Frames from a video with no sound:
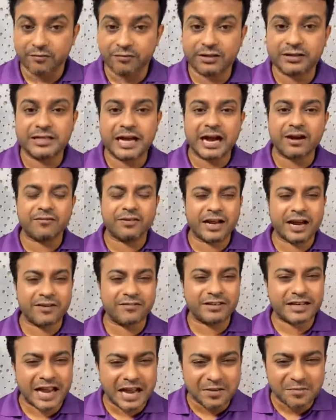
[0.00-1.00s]
With that, we
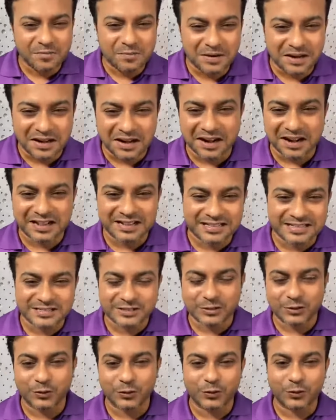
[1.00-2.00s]
have 10 minerals.
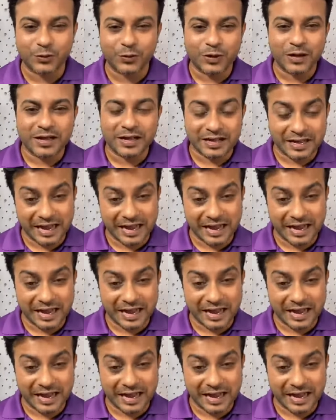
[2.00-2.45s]
So